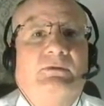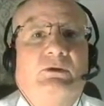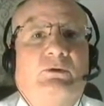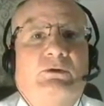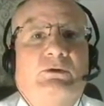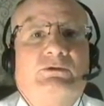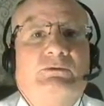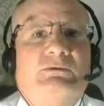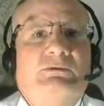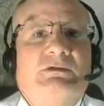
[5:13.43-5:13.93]
the
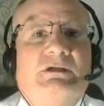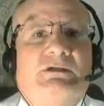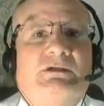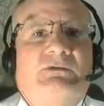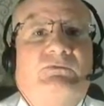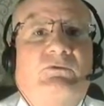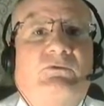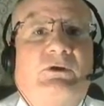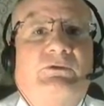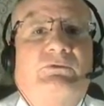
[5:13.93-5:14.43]
gross
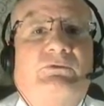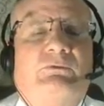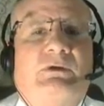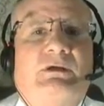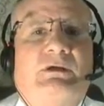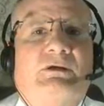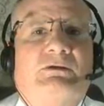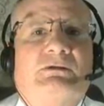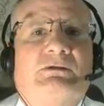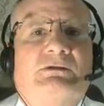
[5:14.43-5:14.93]
receipts for all 3
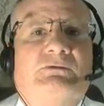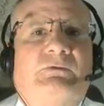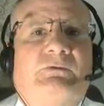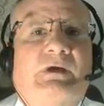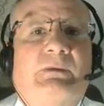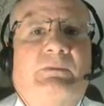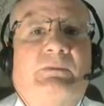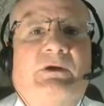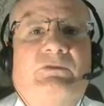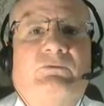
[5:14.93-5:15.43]
years,
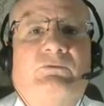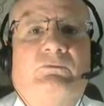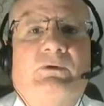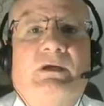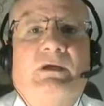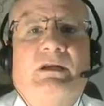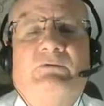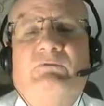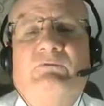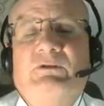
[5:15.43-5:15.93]
divide by
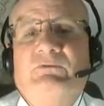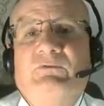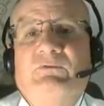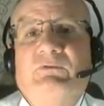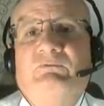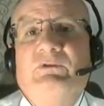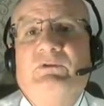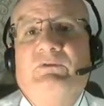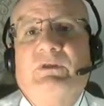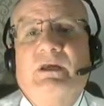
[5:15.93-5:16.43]
3, and if it's
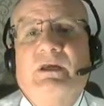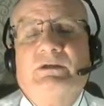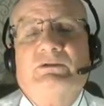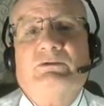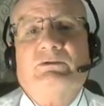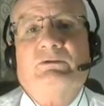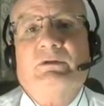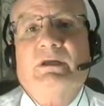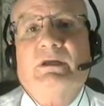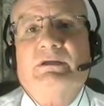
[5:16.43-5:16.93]

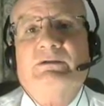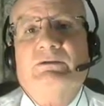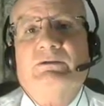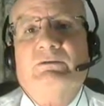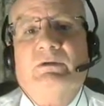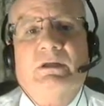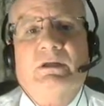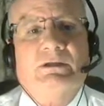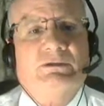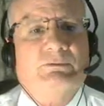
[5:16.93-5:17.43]
50,000 or less,
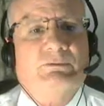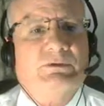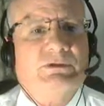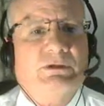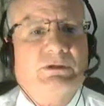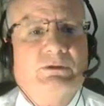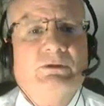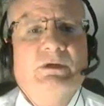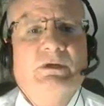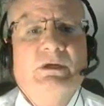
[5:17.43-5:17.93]
you're eligible.
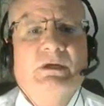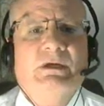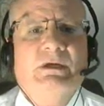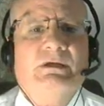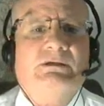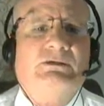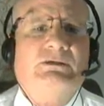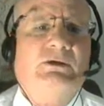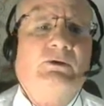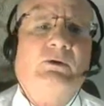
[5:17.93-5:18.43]
So
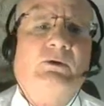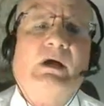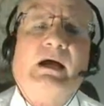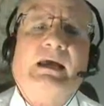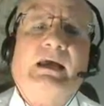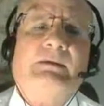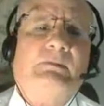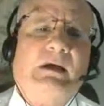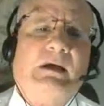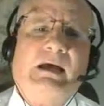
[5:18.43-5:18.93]

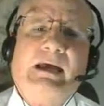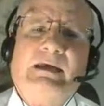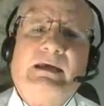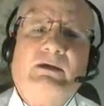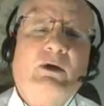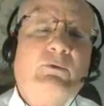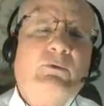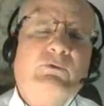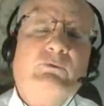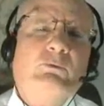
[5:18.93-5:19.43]
I
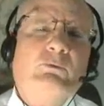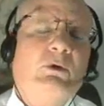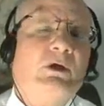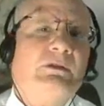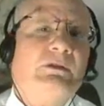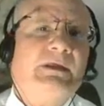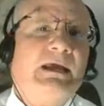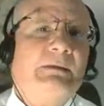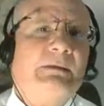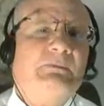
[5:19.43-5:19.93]
go through
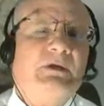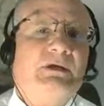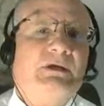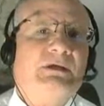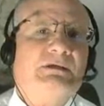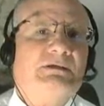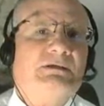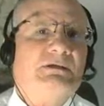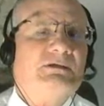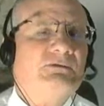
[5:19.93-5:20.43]
all that
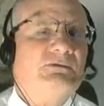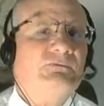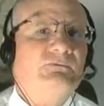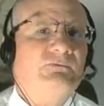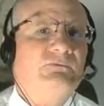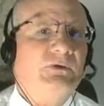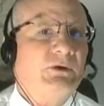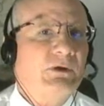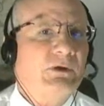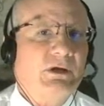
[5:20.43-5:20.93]
because it's
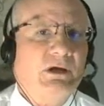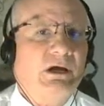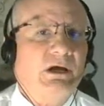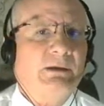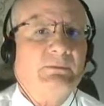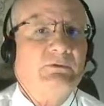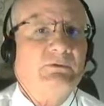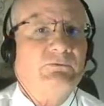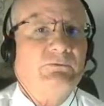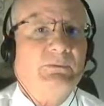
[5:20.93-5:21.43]
very
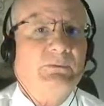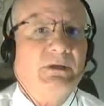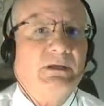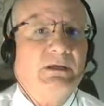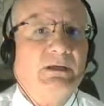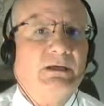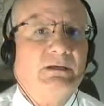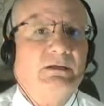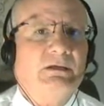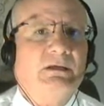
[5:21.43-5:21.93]
common for me
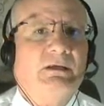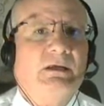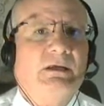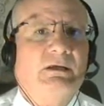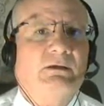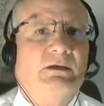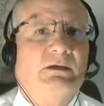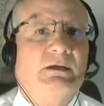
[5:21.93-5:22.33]
to get